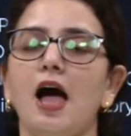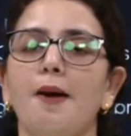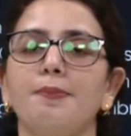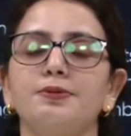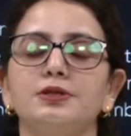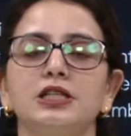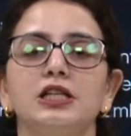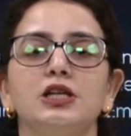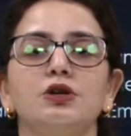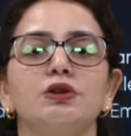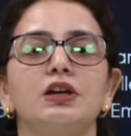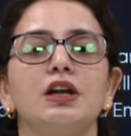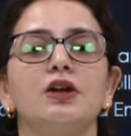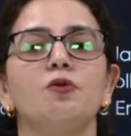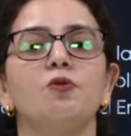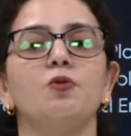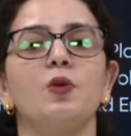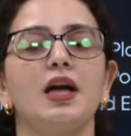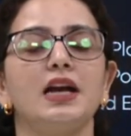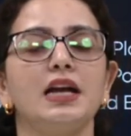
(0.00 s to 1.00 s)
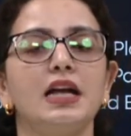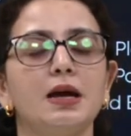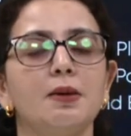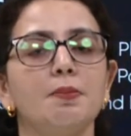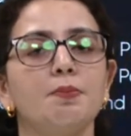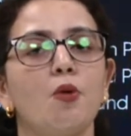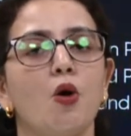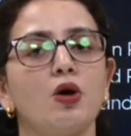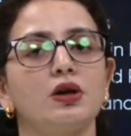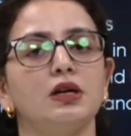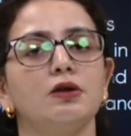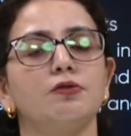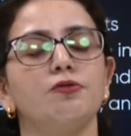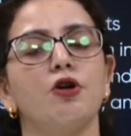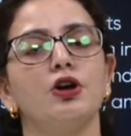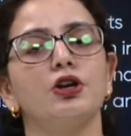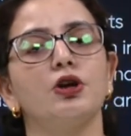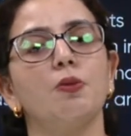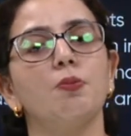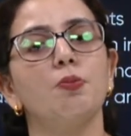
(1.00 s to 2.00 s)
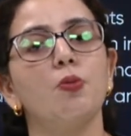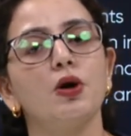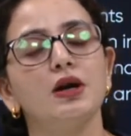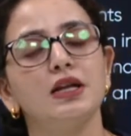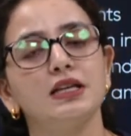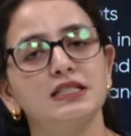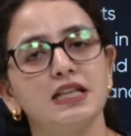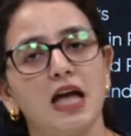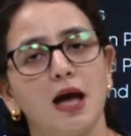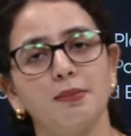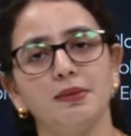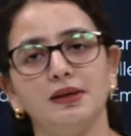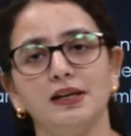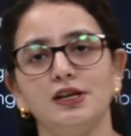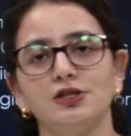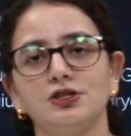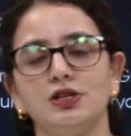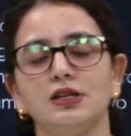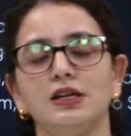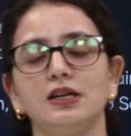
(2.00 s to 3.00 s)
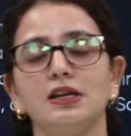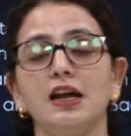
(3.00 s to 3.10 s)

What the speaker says: absolutely very important for your board examination,